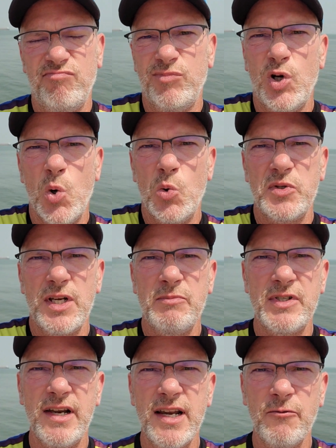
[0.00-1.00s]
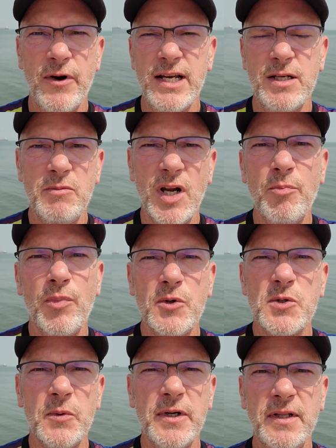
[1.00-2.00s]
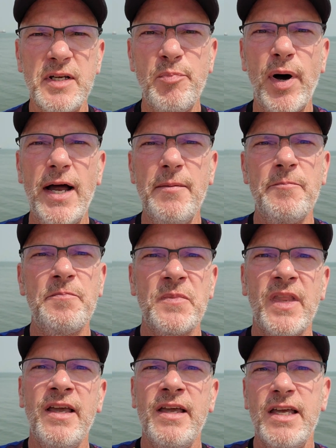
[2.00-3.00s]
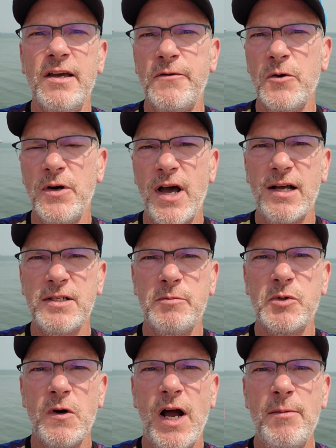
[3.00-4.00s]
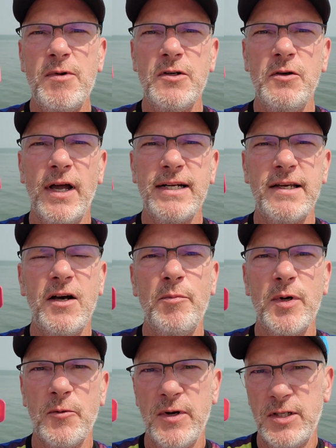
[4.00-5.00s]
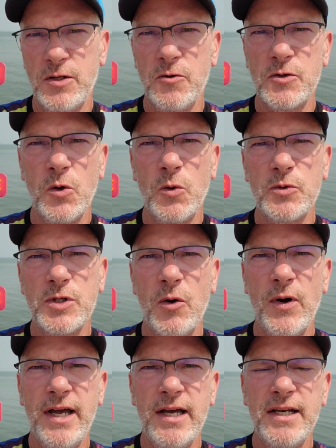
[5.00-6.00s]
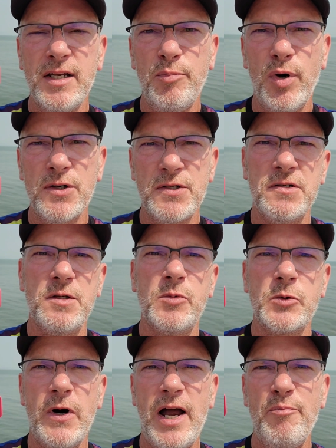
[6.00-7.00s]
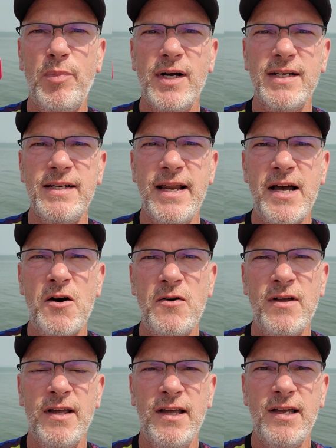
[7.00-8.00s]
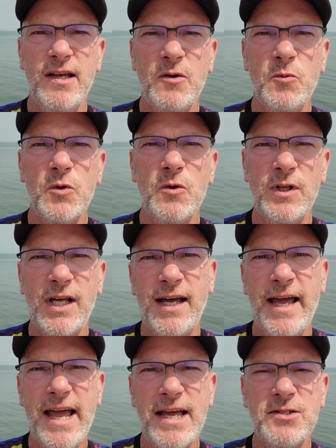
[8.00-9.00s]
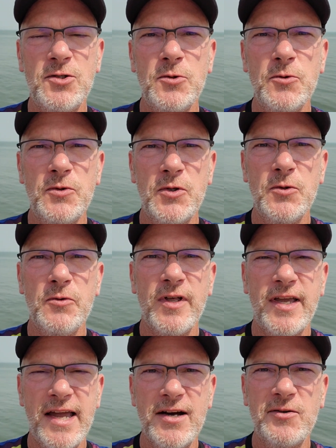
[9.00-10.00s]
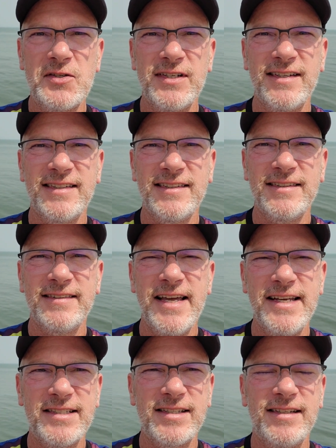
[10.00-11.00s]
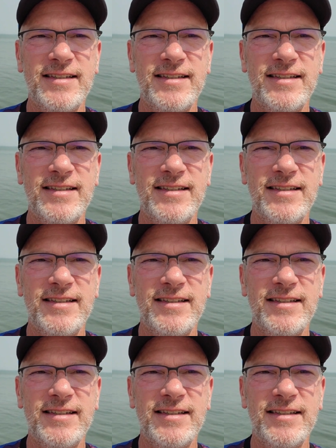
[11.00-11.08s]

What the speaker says: goals I'm setting, random numbers really. But if you're not subscribed and you'd like to help me reach those goals, go ahead and punch the subscribe button now, and we'll add you to the count. Thanks.